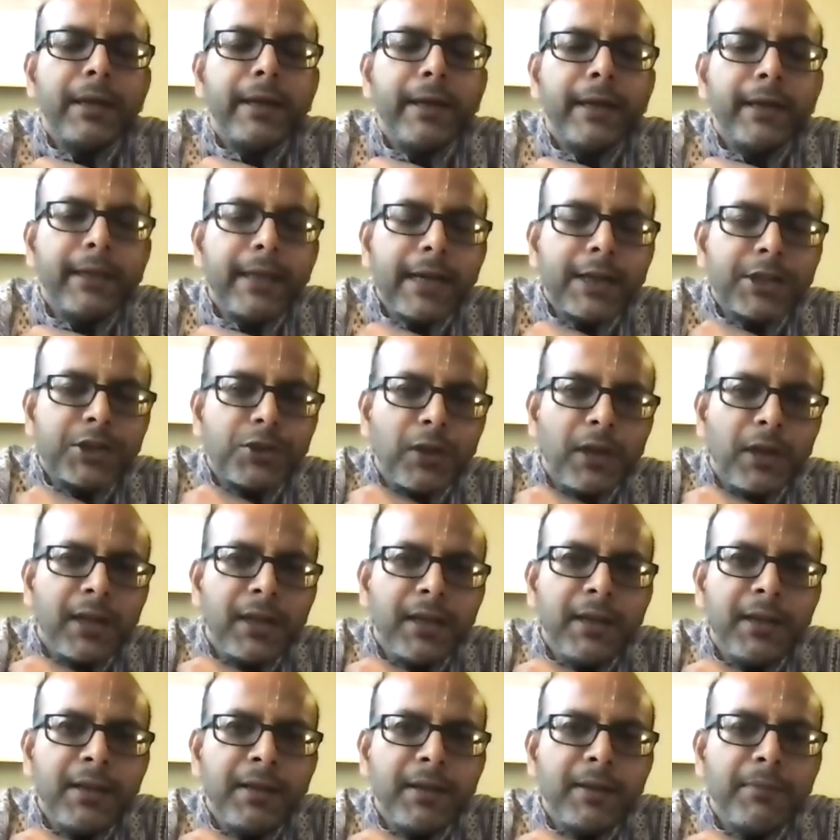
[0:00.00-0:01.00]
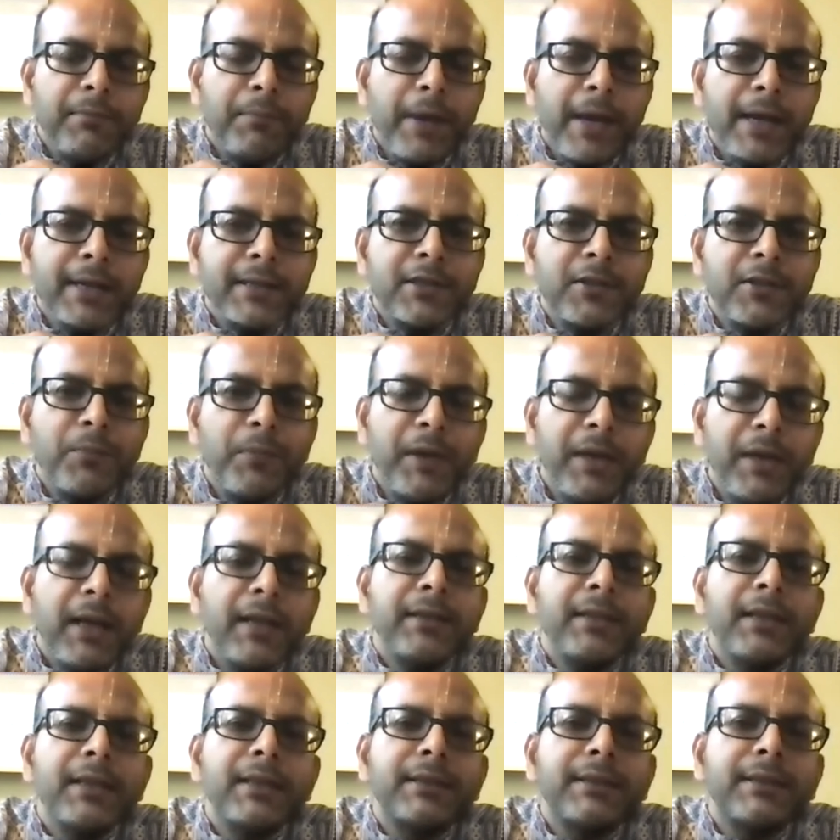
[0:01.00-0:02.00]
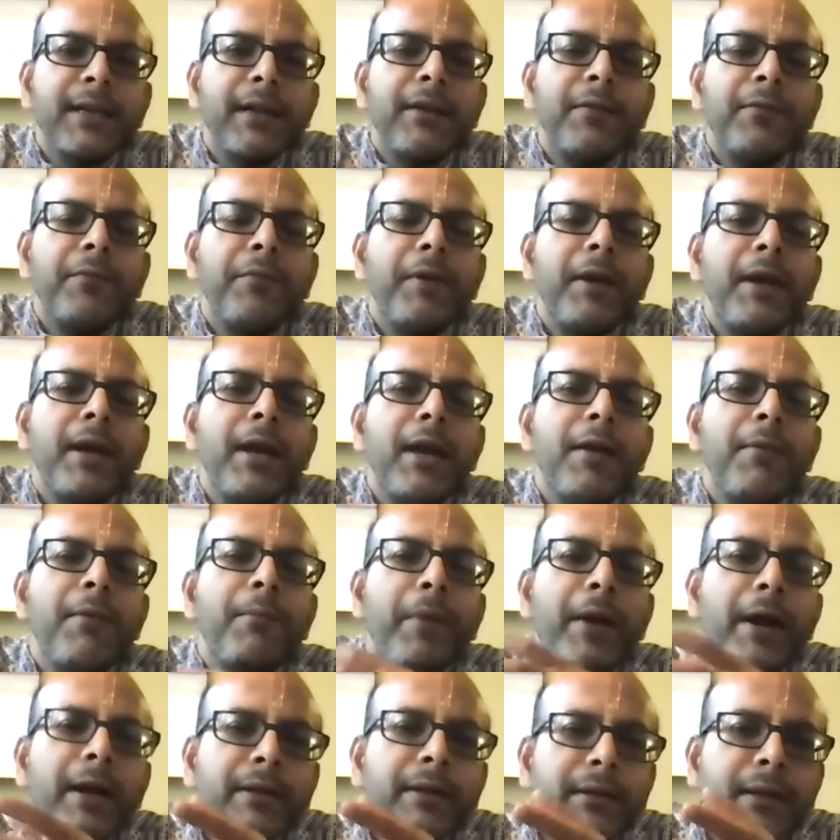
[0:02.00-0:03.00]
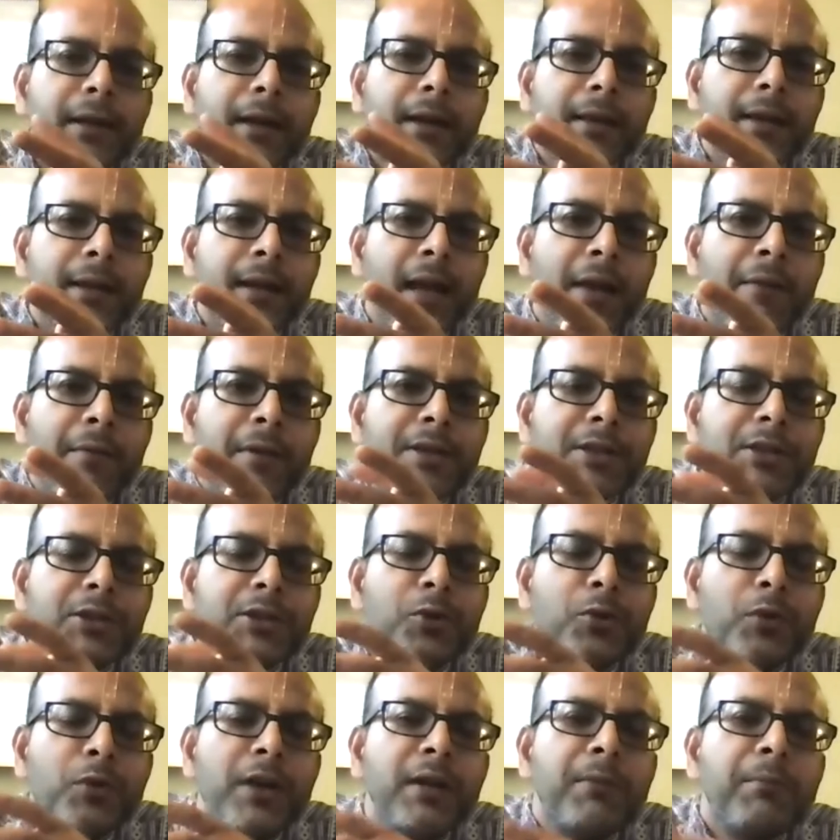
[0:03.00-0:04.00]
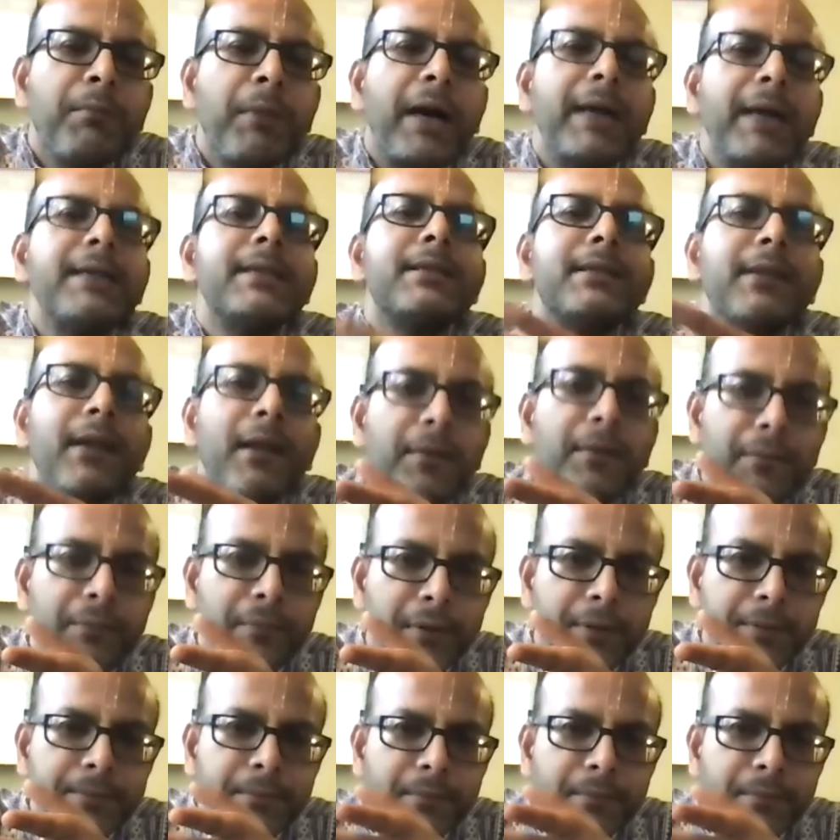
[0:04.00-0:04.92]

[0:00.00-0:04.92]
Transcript: it actually makes me understand way better than I was doing myself.